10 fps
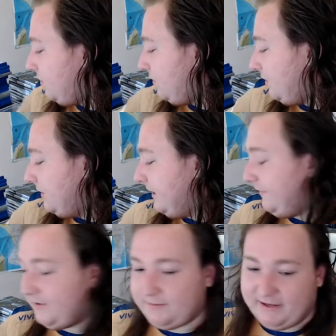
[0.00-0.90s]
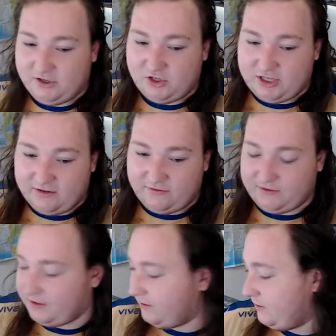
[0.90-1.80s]
Need for Speed Shift,
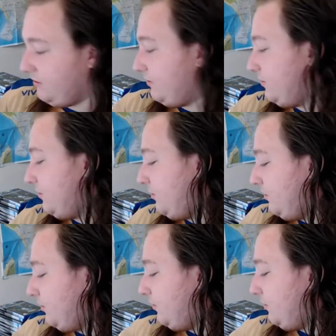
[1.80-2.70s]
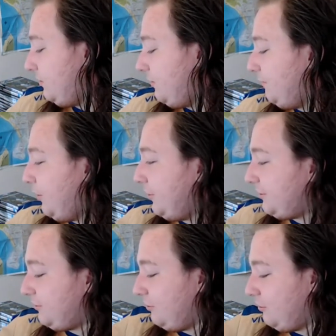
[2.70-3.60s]

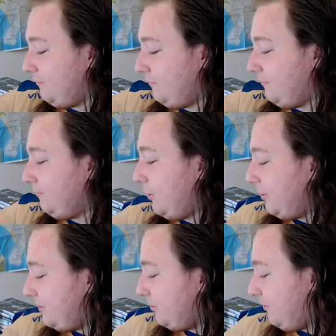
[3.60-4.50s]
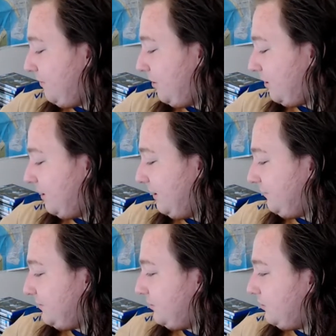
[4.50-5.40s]
Motorstorm
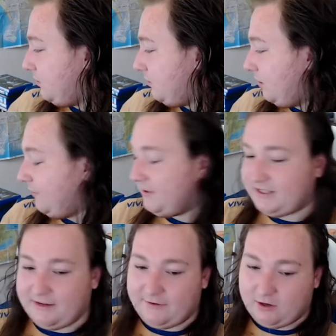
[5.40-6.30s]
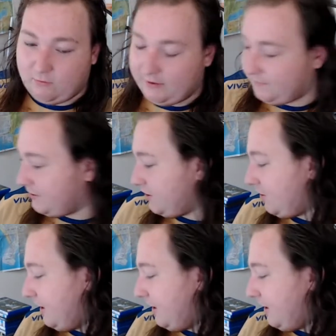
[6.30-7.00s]
Apocalypse, Pacific Rift, sorry,